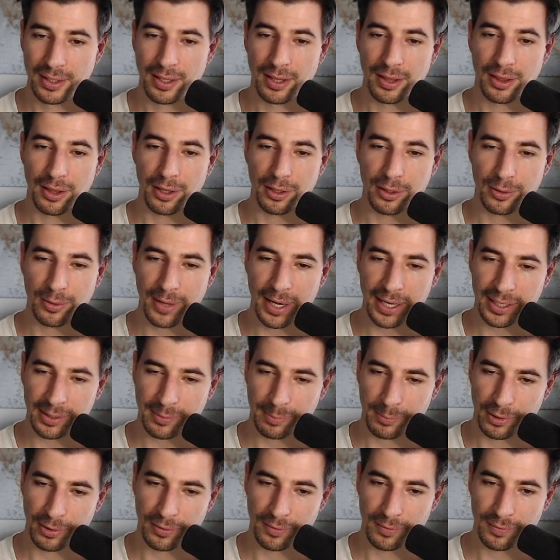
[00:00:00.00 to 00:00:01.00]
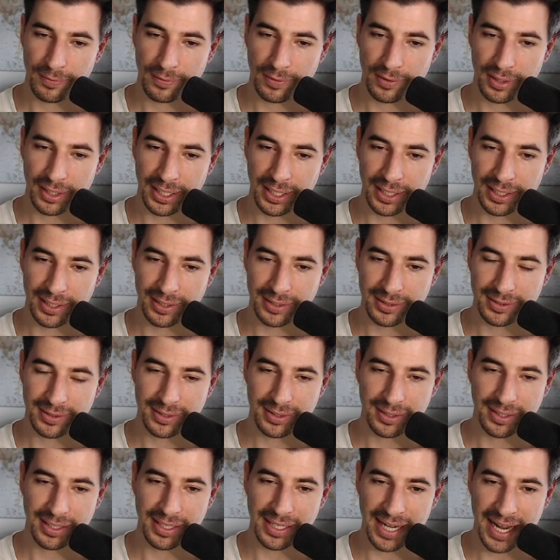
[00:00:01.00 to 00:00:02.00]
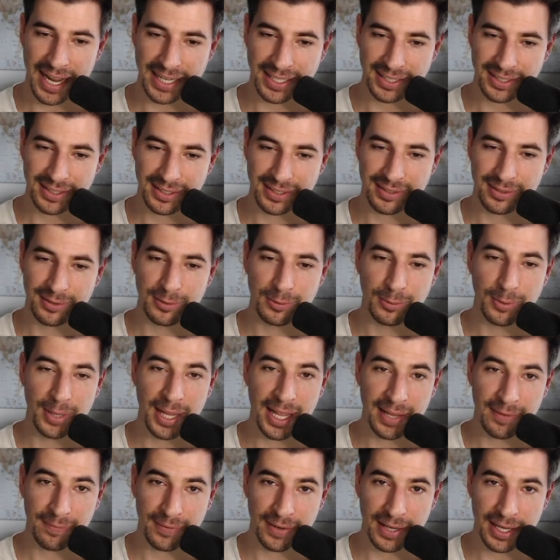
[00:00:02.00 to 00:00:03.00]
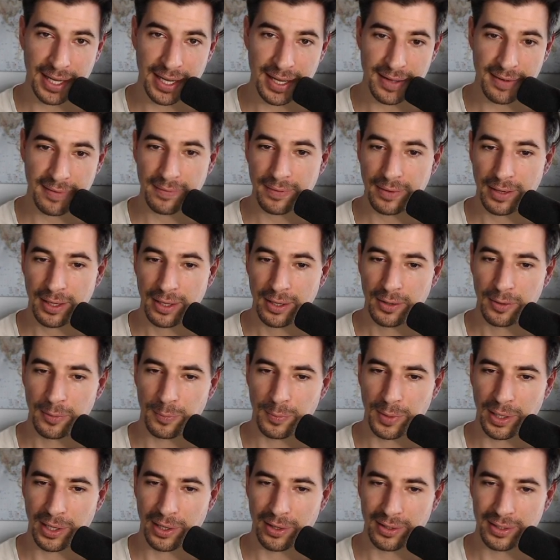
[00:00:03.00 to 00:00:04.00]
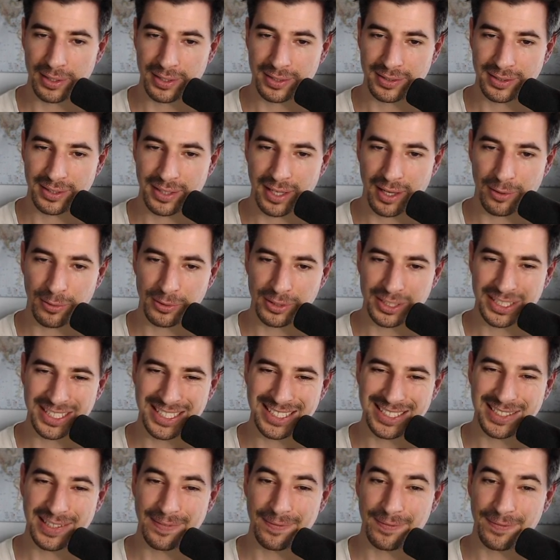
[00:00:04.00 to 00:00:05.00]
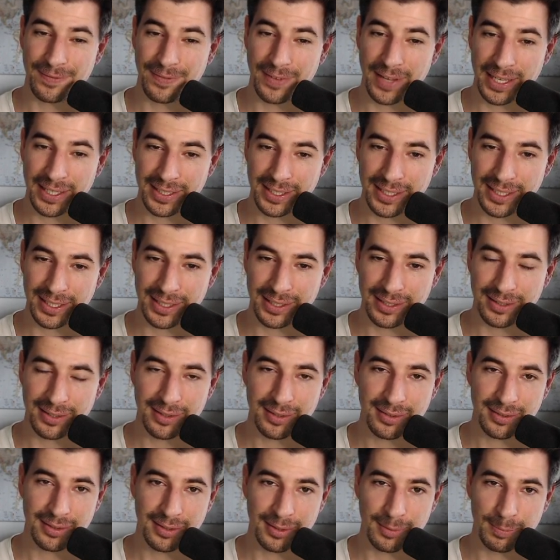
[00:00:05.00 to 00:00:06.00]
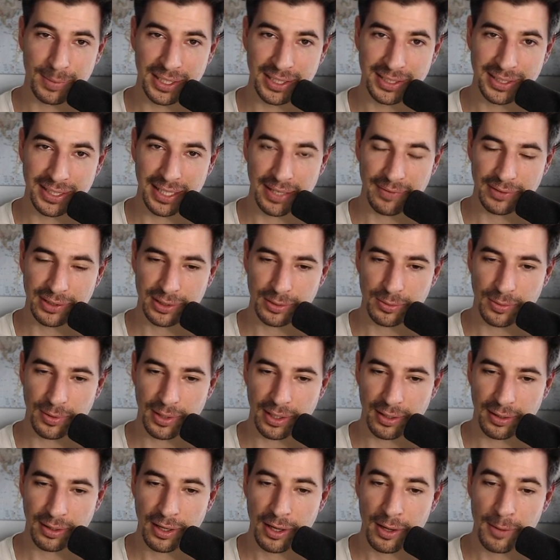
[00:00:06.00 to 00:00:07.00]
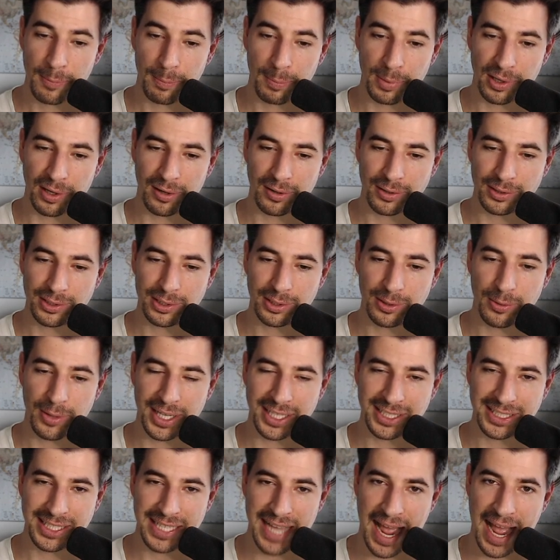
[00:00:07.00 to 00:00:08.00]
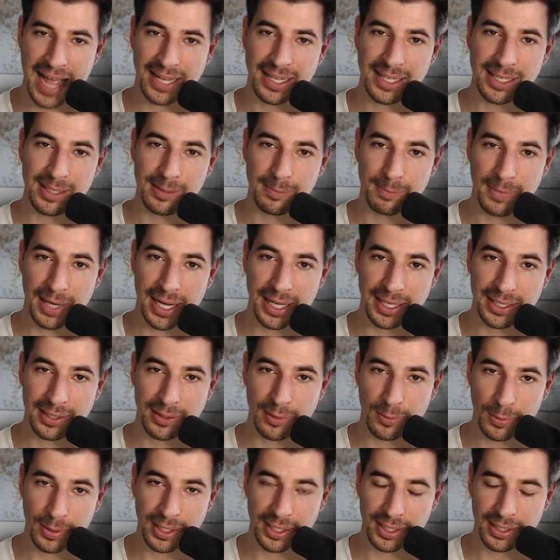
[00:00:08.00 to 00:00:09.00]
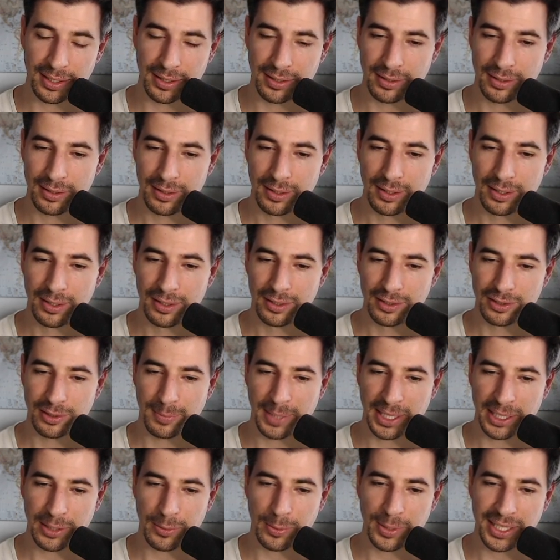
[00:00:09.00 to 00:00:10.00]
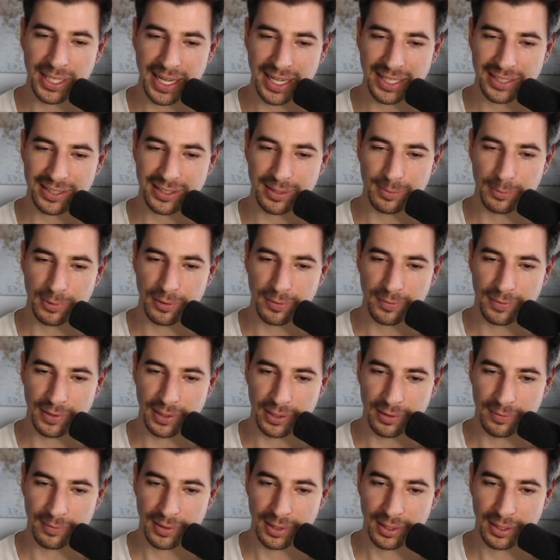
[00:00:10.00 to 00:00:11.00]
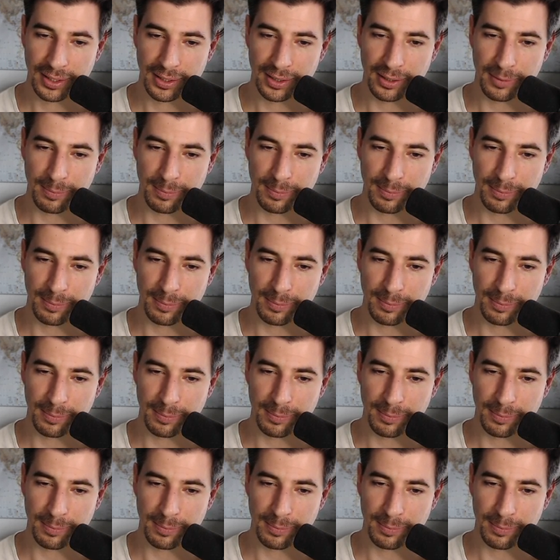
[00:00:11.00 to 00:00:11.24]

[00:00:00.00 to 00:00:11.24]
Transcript: The correct move is knight to a5, where it is not only defending the b7 square, but also attacking my queen. So my queen has to move here. The